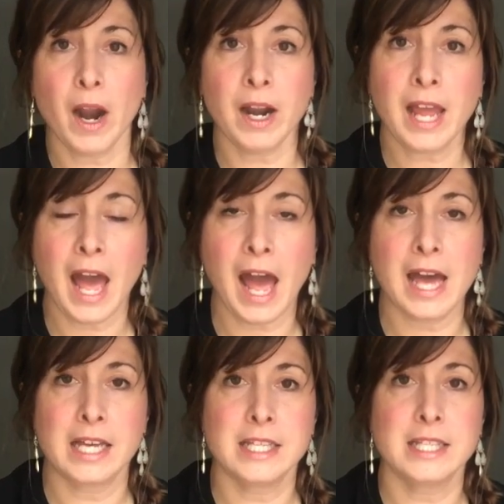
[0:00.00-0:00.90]
park
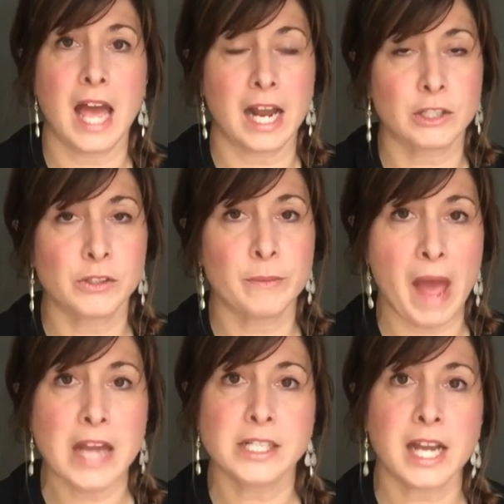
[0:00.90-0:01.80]
has extra
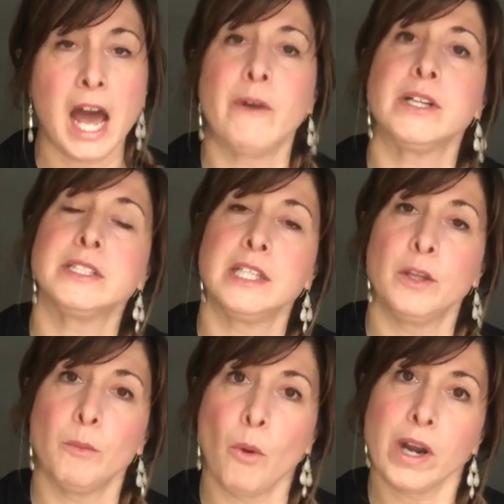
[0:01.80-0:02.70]
magic hours in
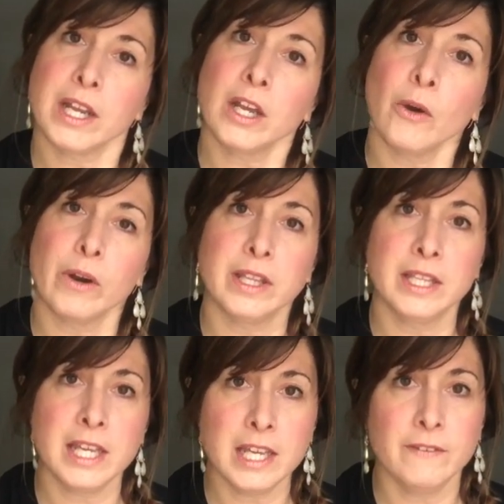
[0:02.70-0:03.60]
the morning or in
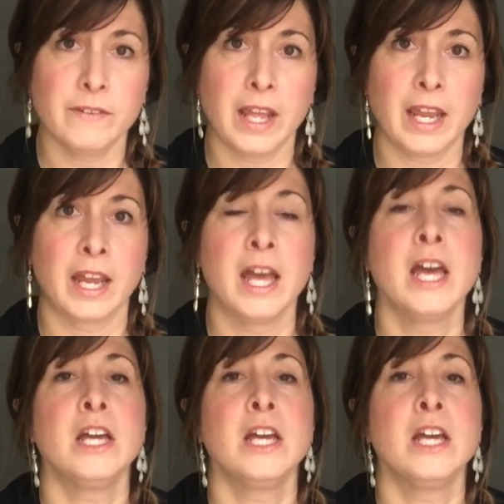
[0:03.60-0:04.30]
the evening,